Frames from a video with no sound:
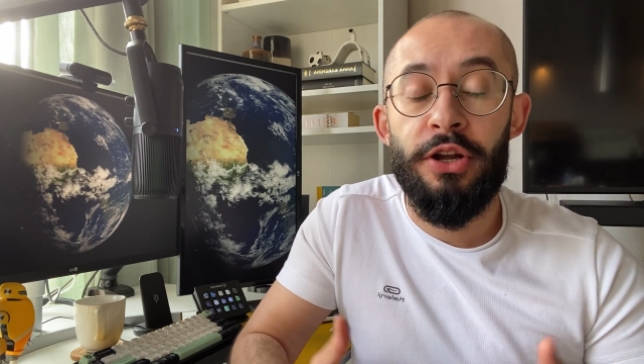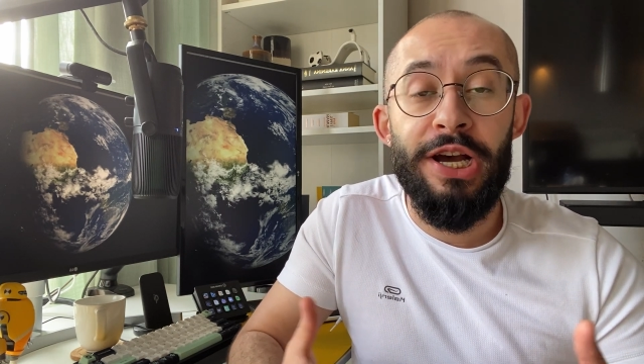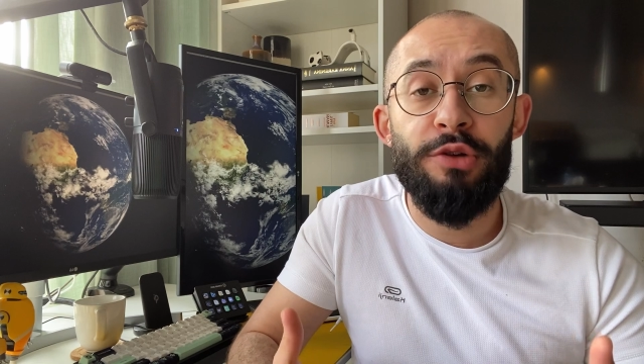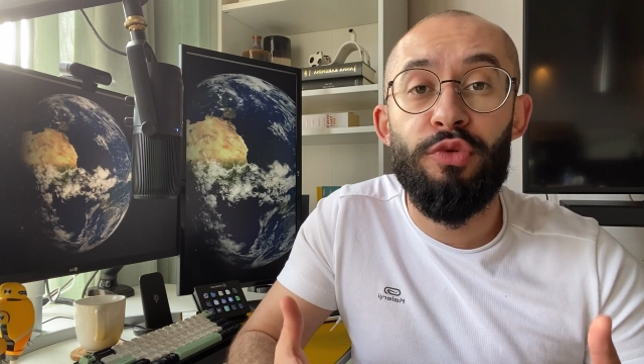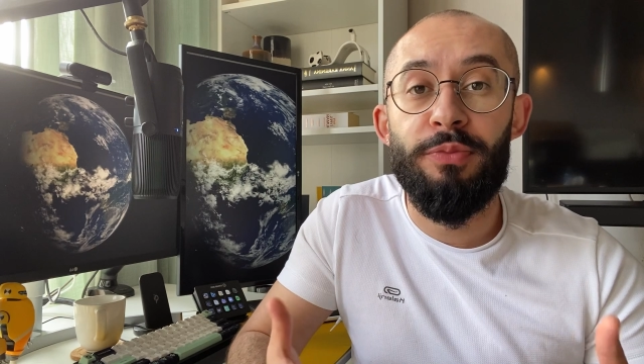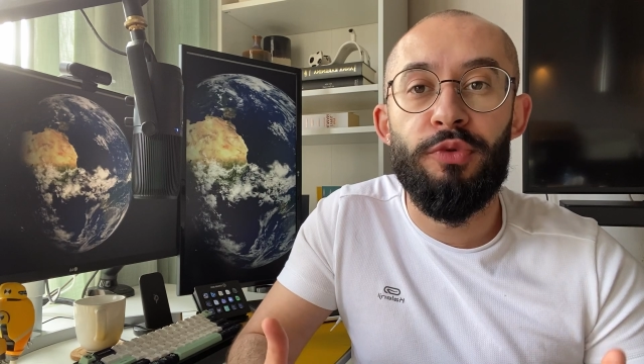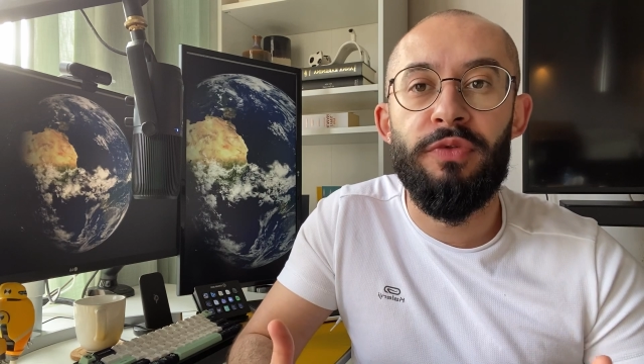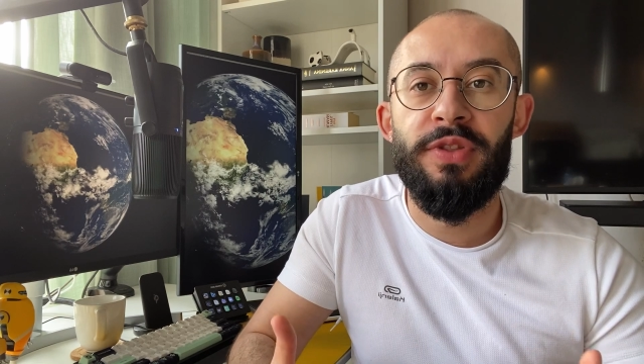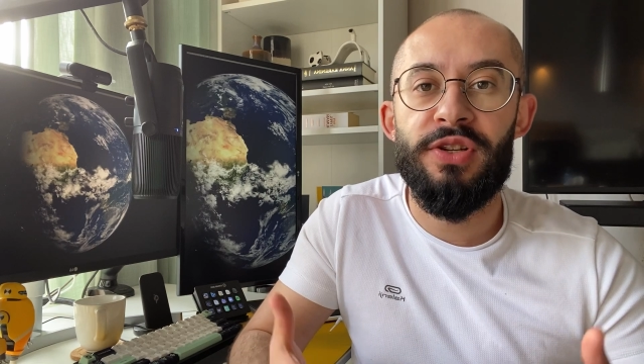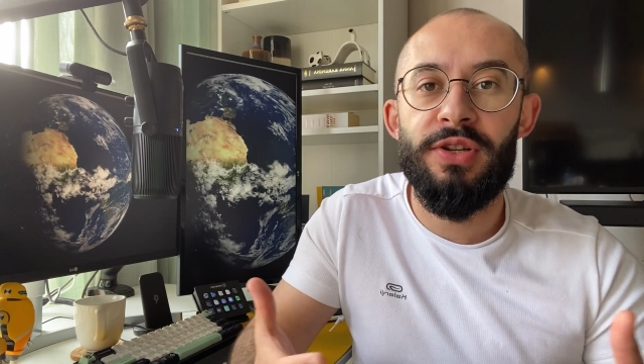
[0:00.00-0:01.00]
on how to
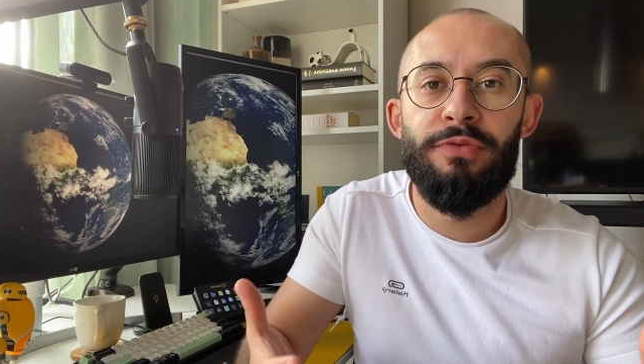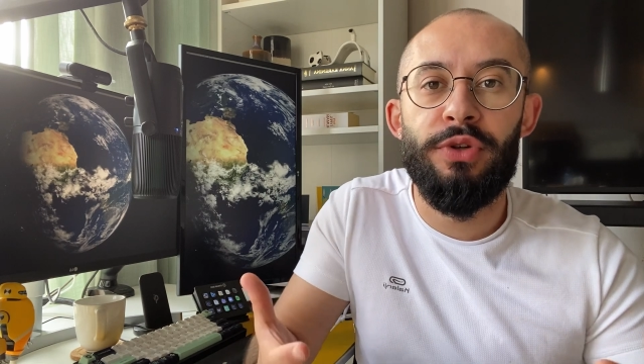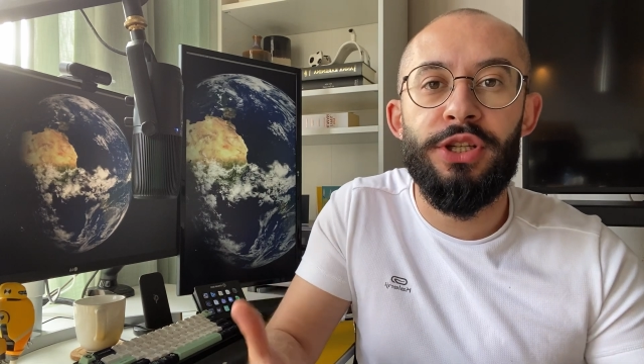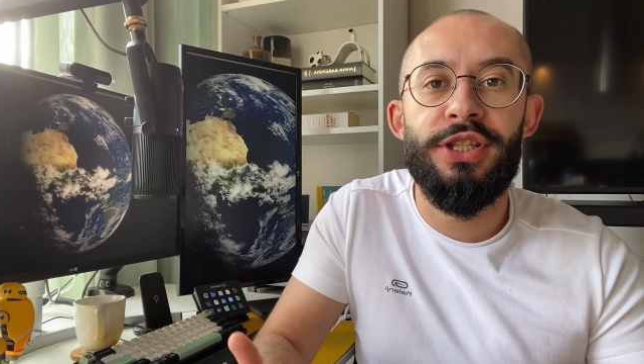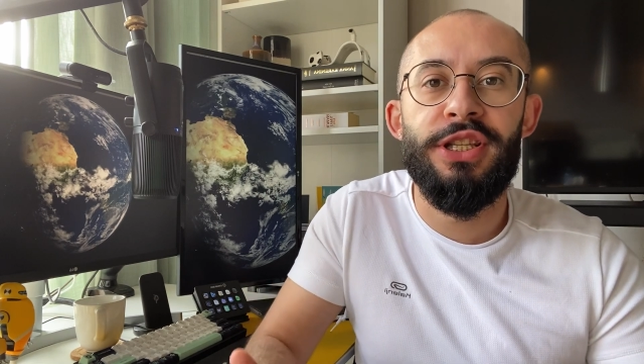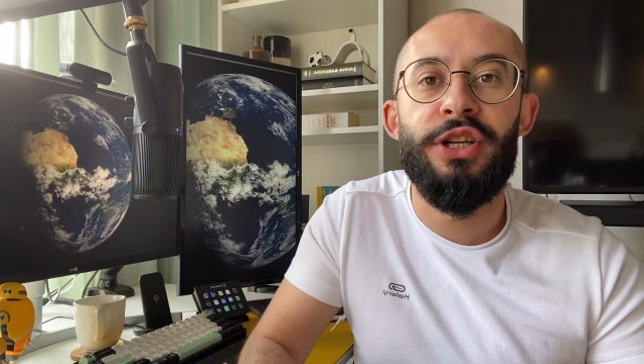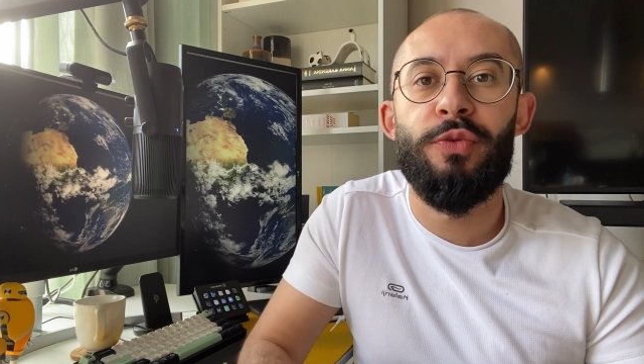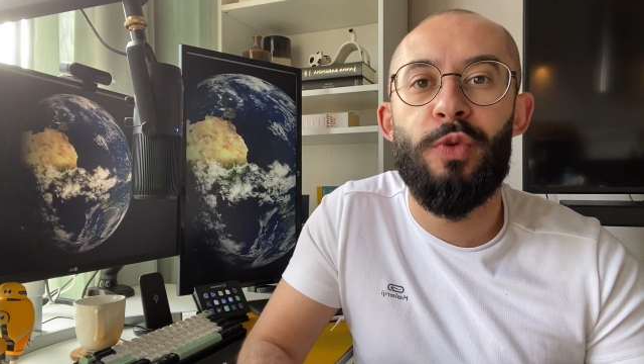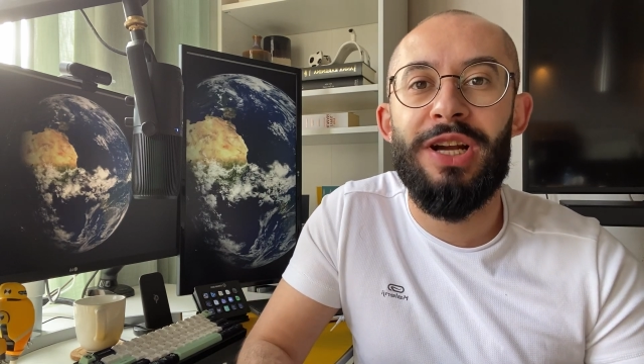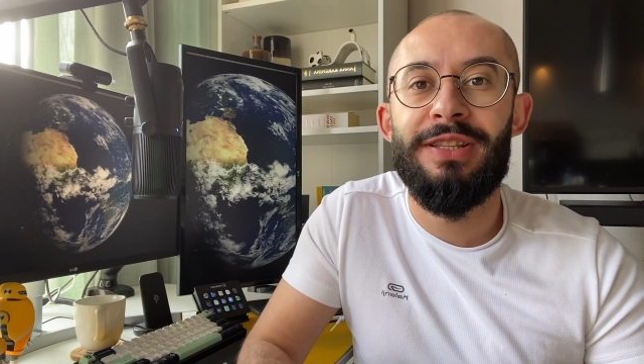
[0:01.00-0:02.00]
improve their software
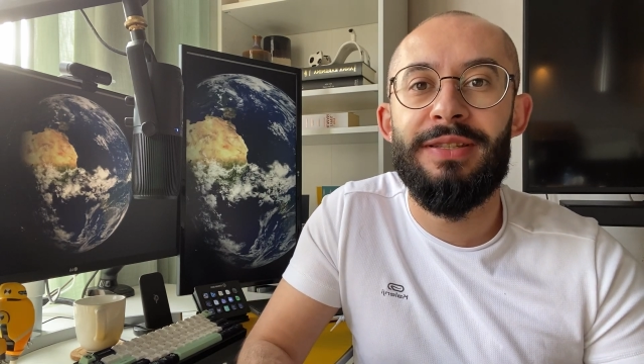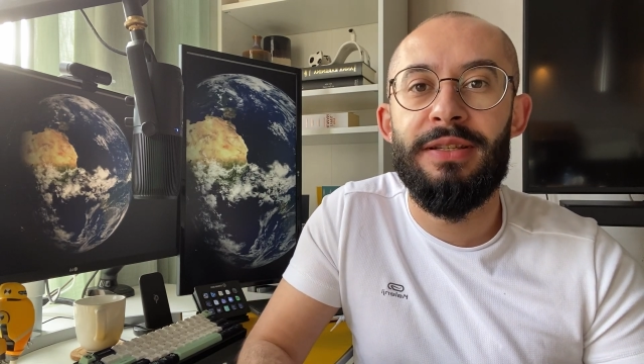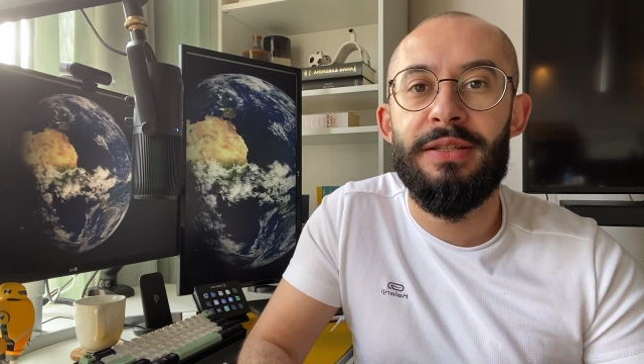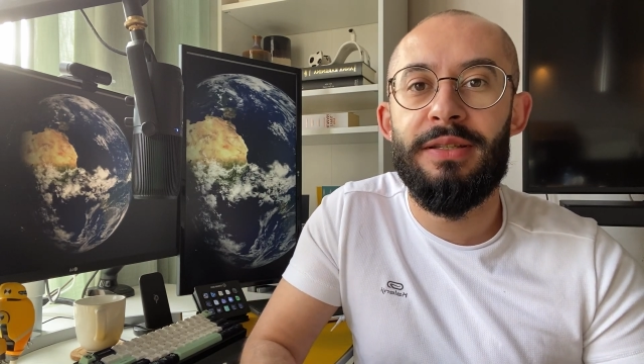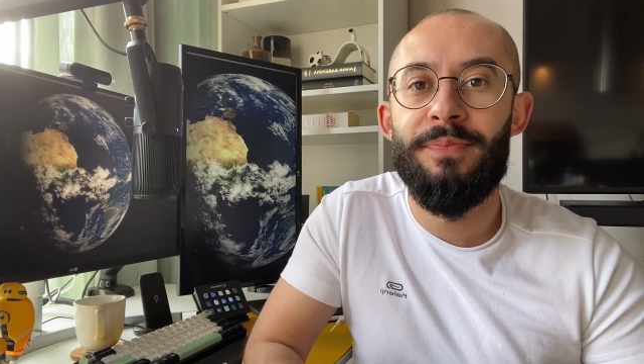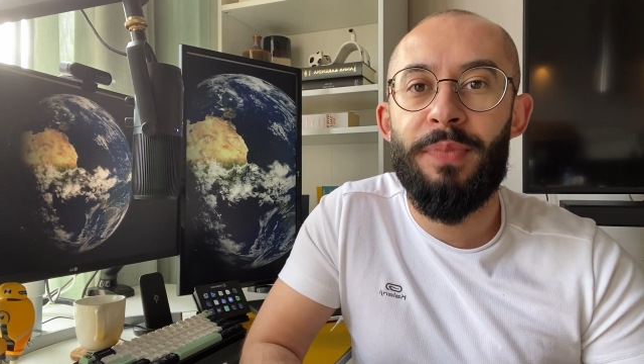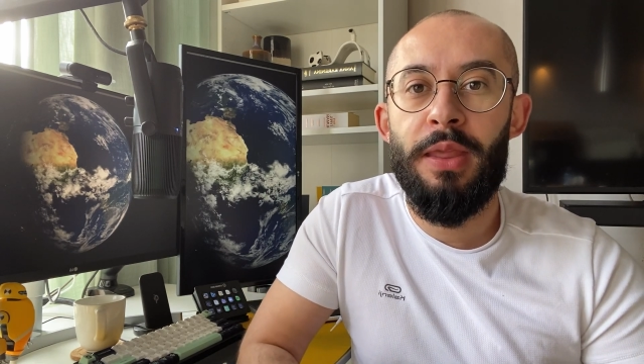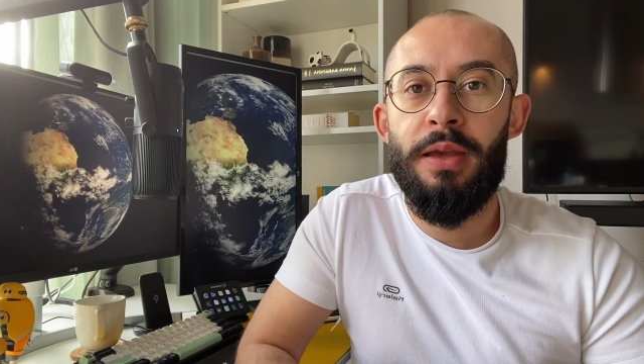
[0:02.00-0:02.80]
engineering practices.